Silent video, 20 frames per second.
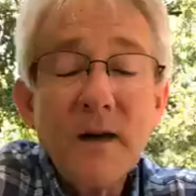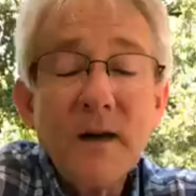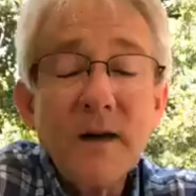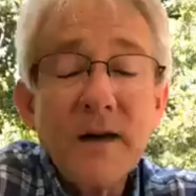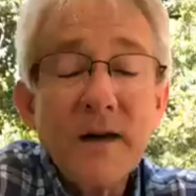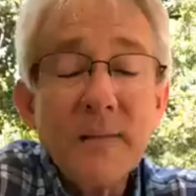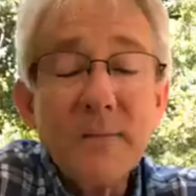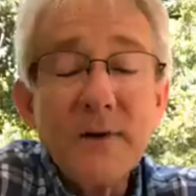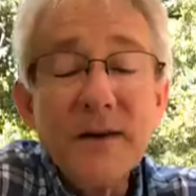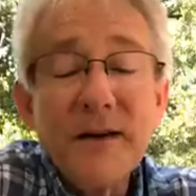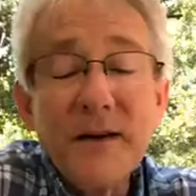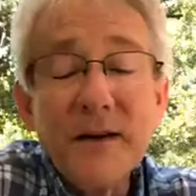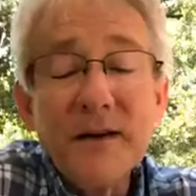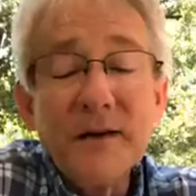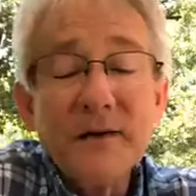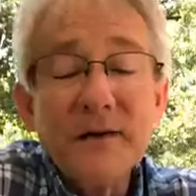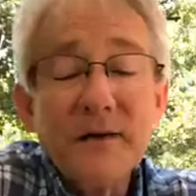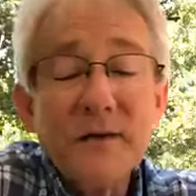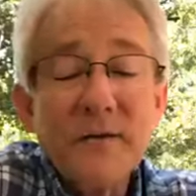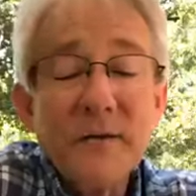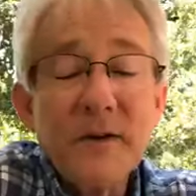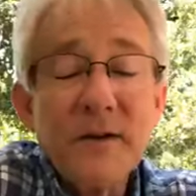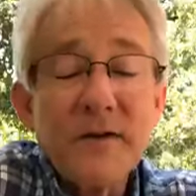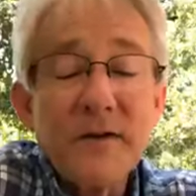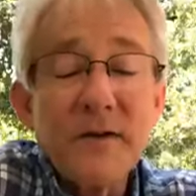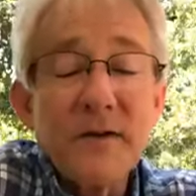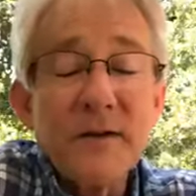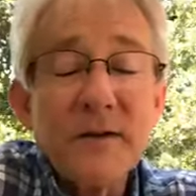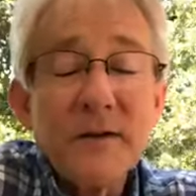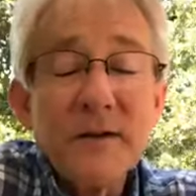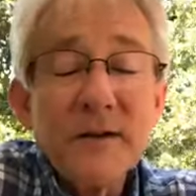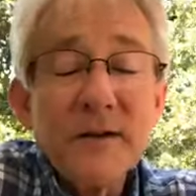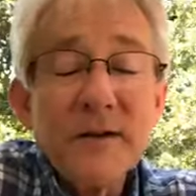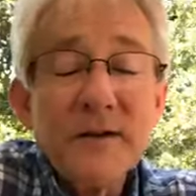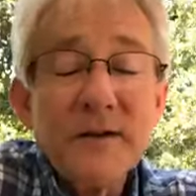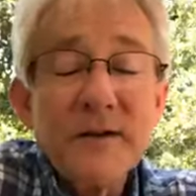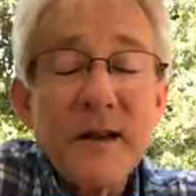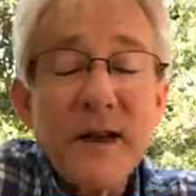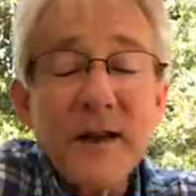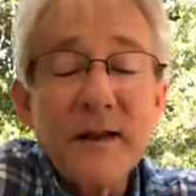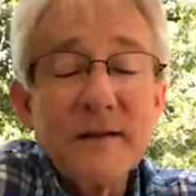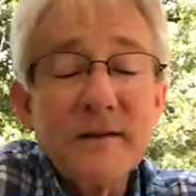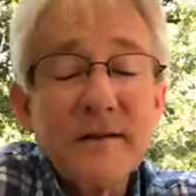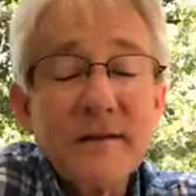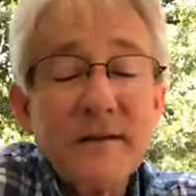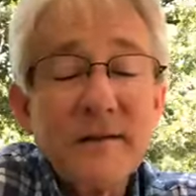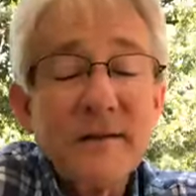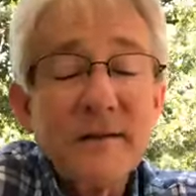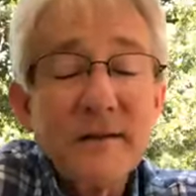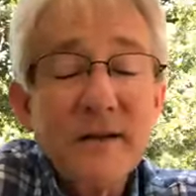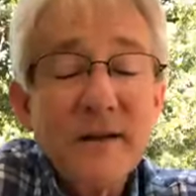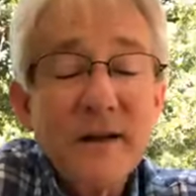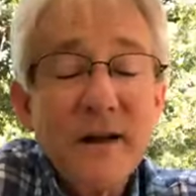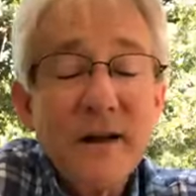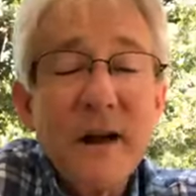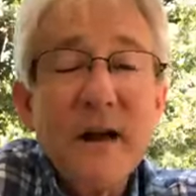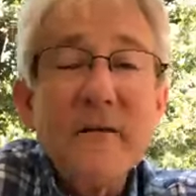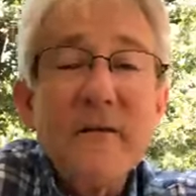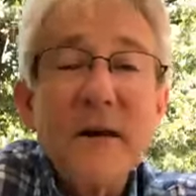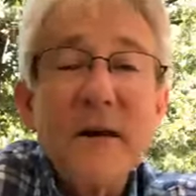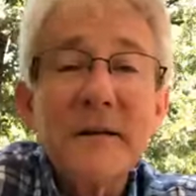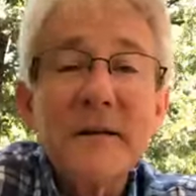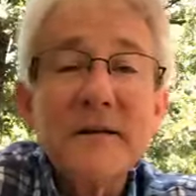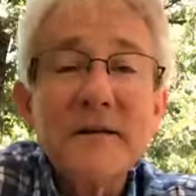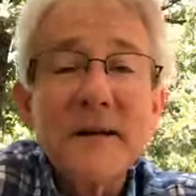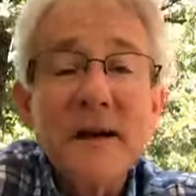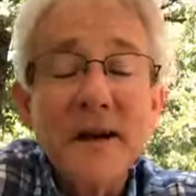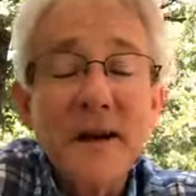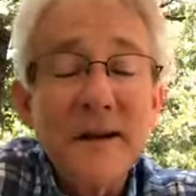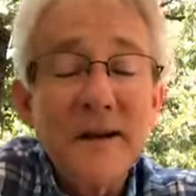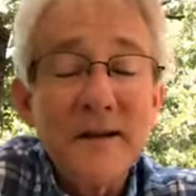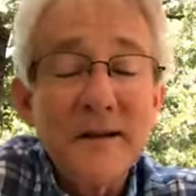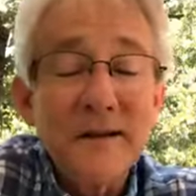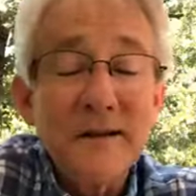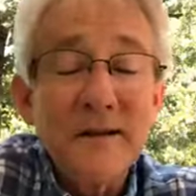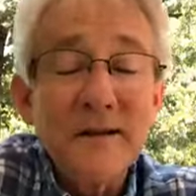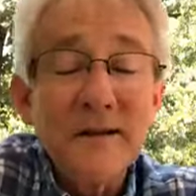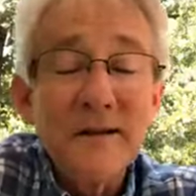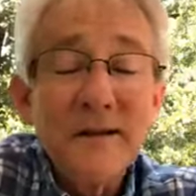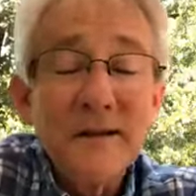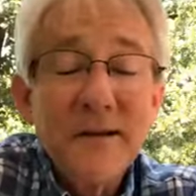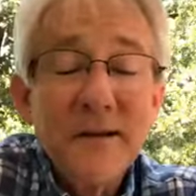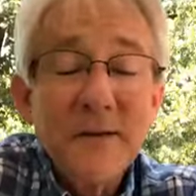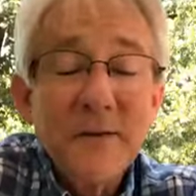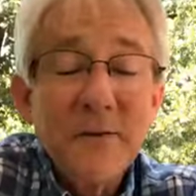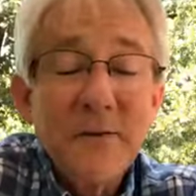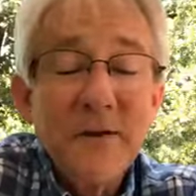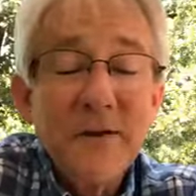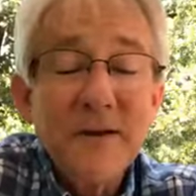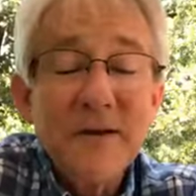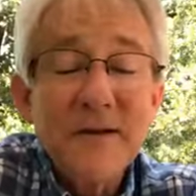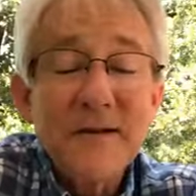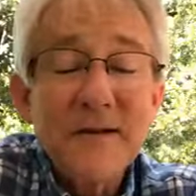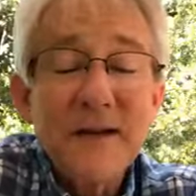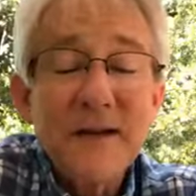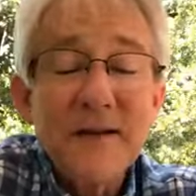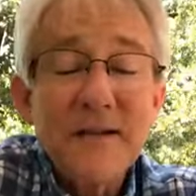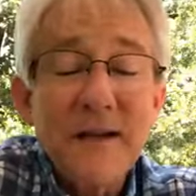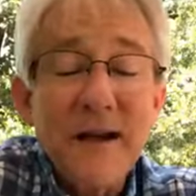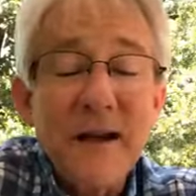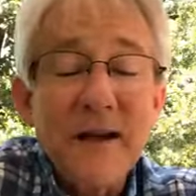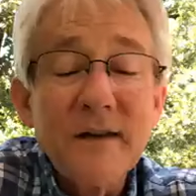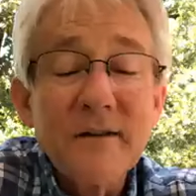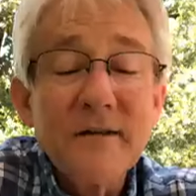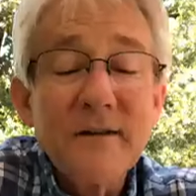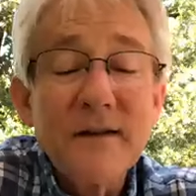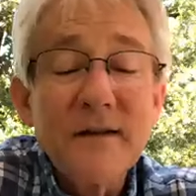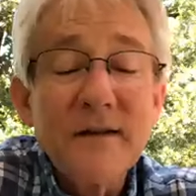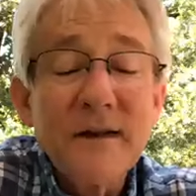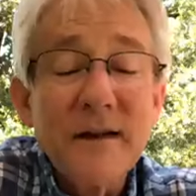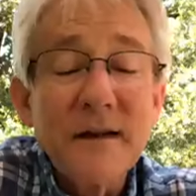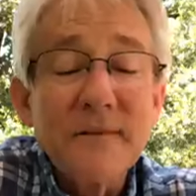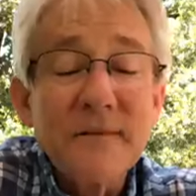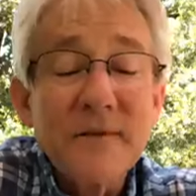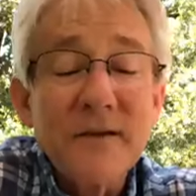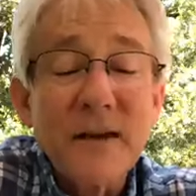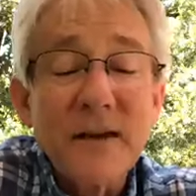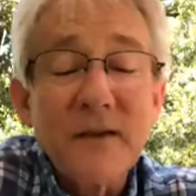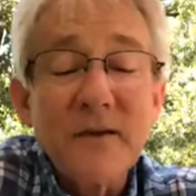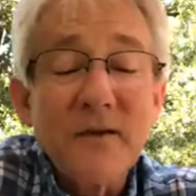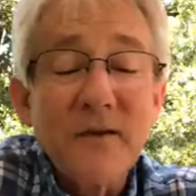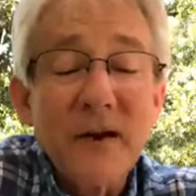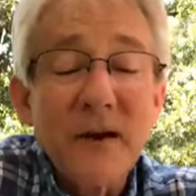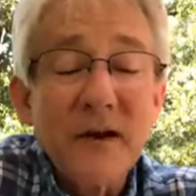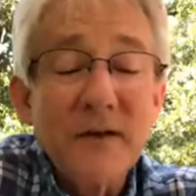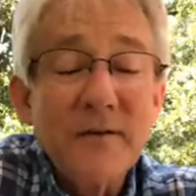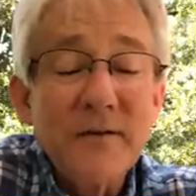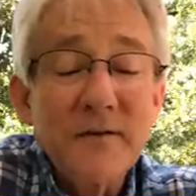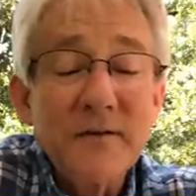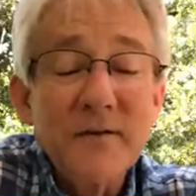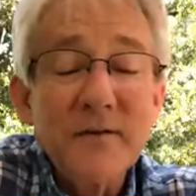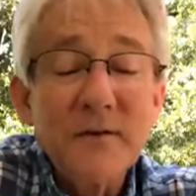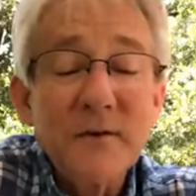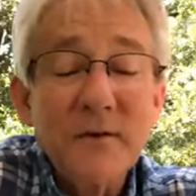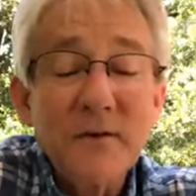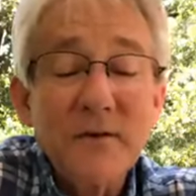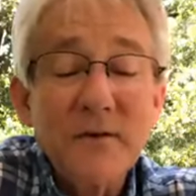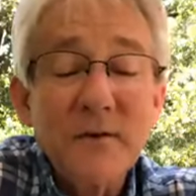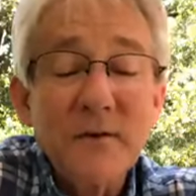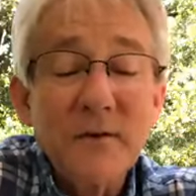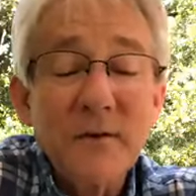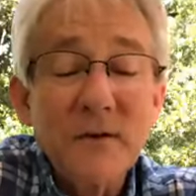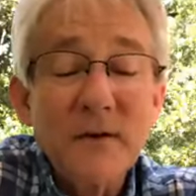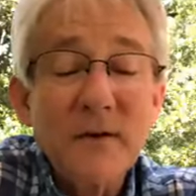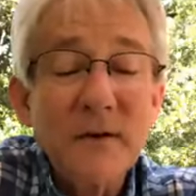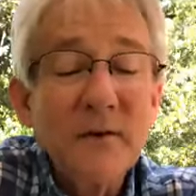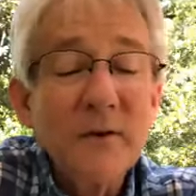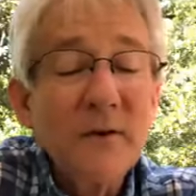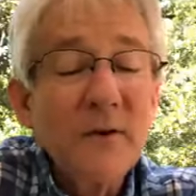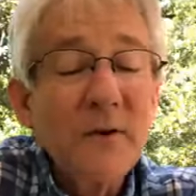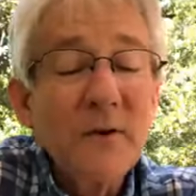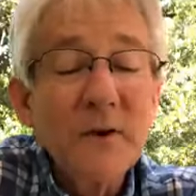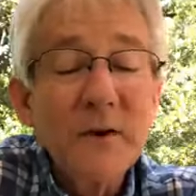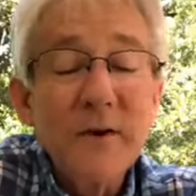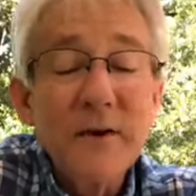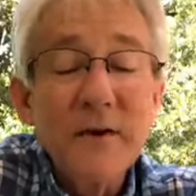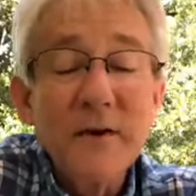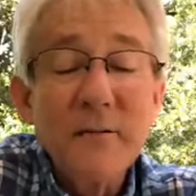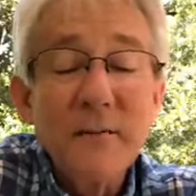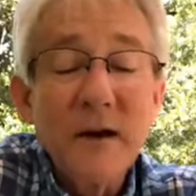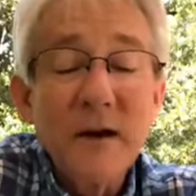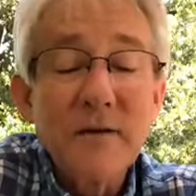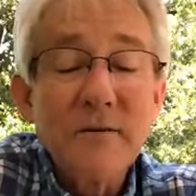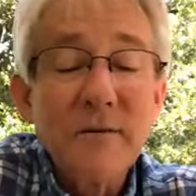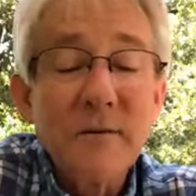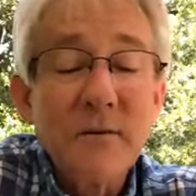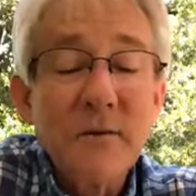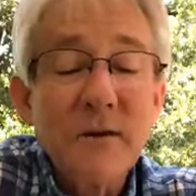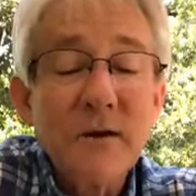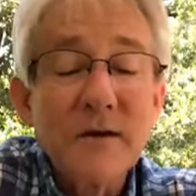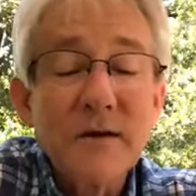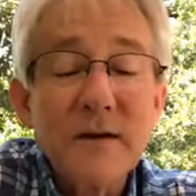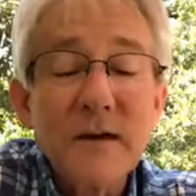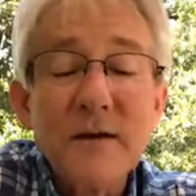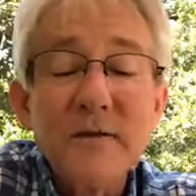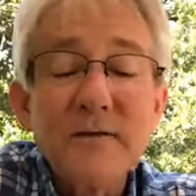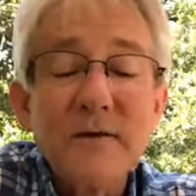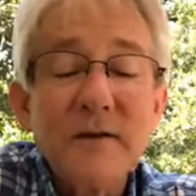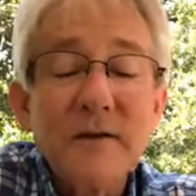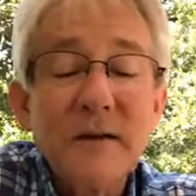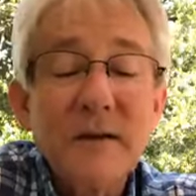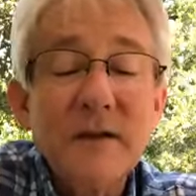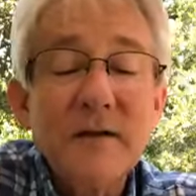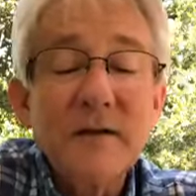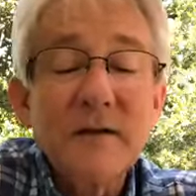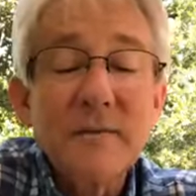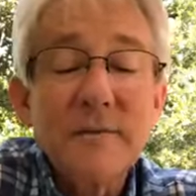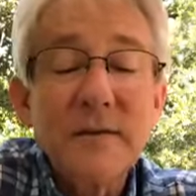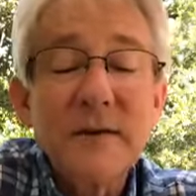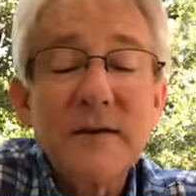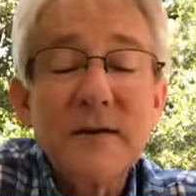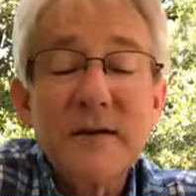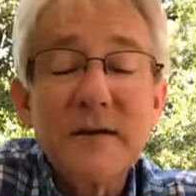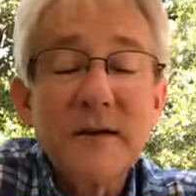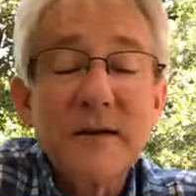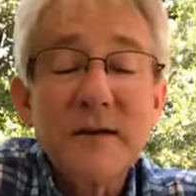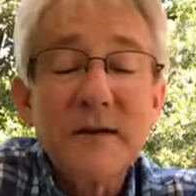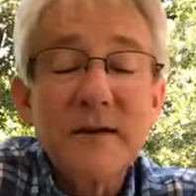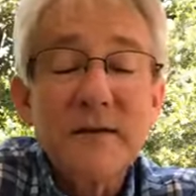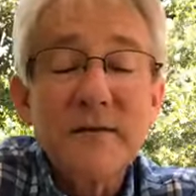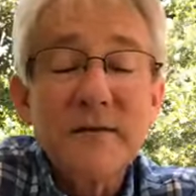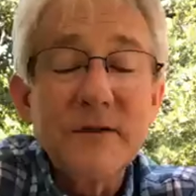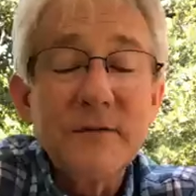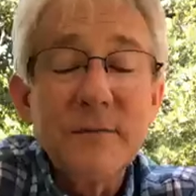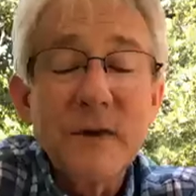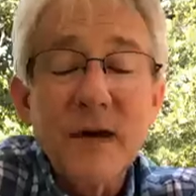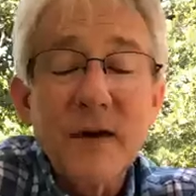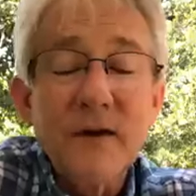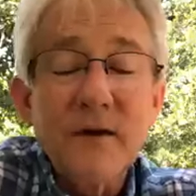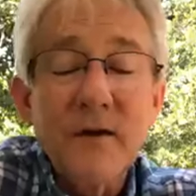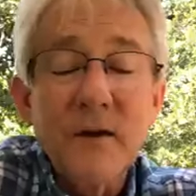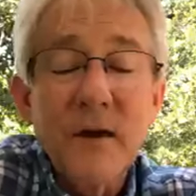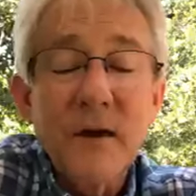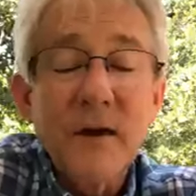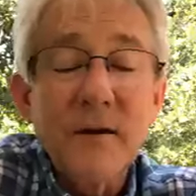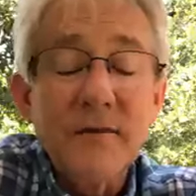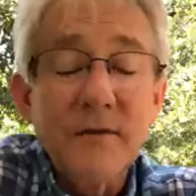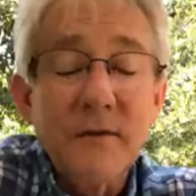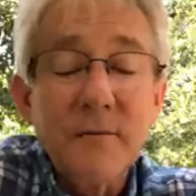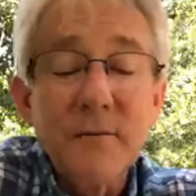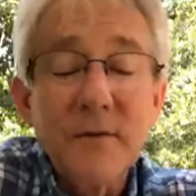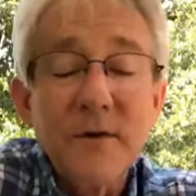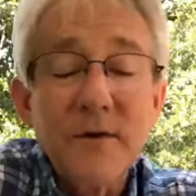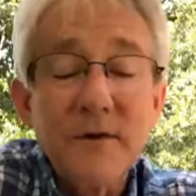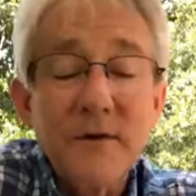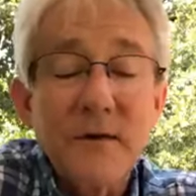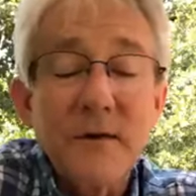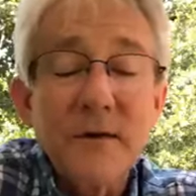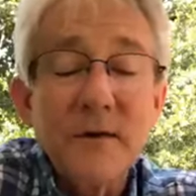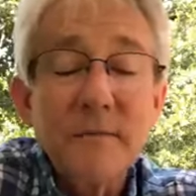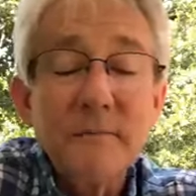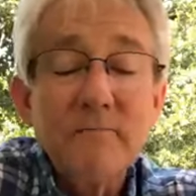It begins with a stanza of anxiety where he says, "Out of the depths I cry to you, O Lord. O Lord, hear my voice. Let your ears be attentive to my cry for mercy."